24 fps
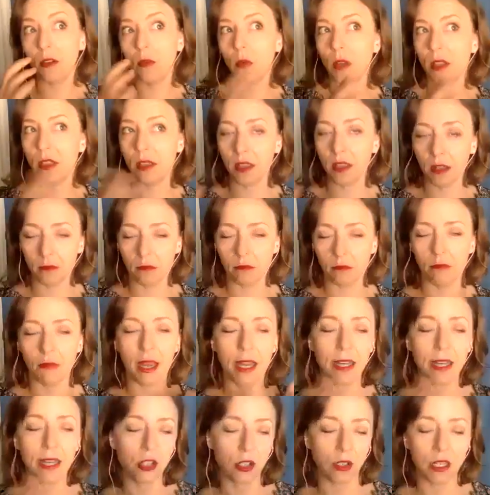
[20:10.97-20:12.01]
And even
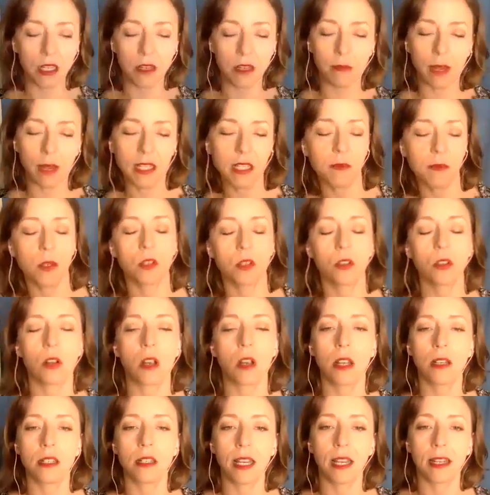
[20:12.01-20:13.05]
within my journey in my
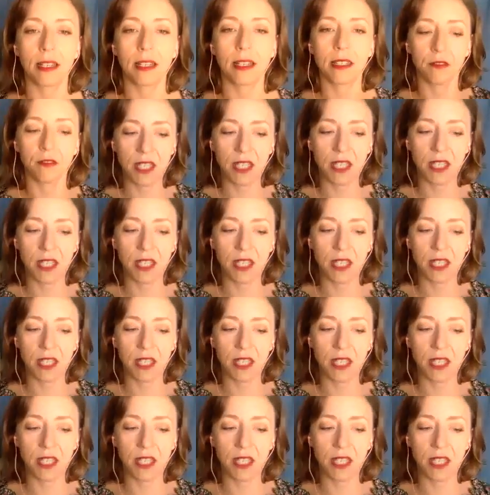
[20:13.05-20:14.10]
spiritual context of
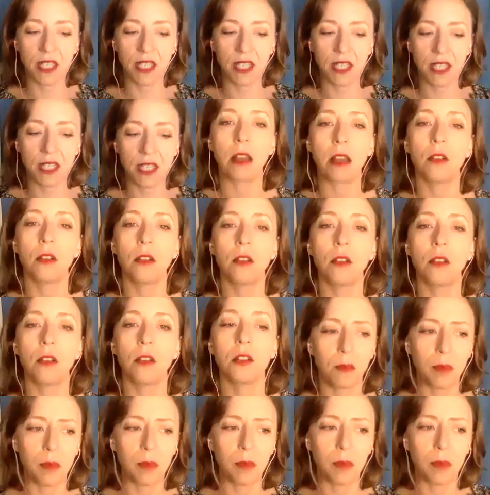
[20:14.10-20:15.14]
taking back that ownership of
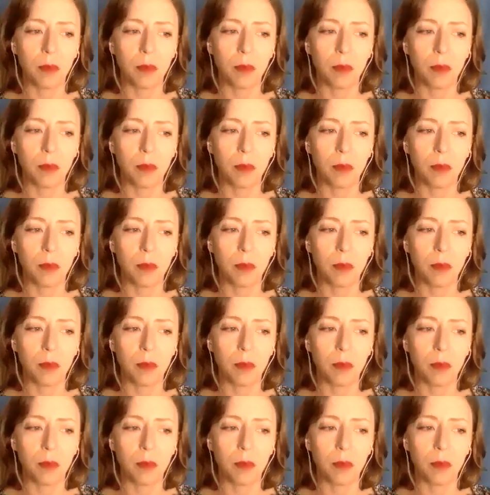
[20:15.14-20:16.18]
being like, no, God
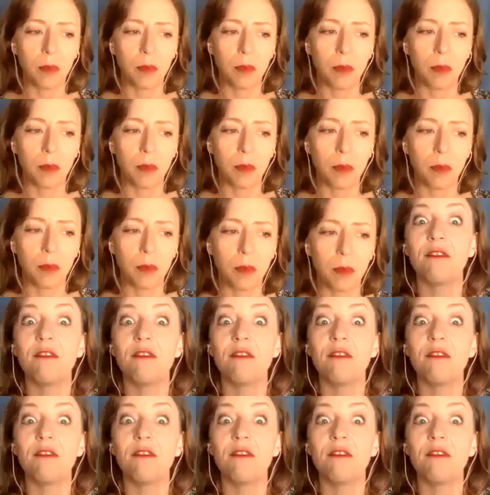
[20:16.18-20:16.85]
gave me.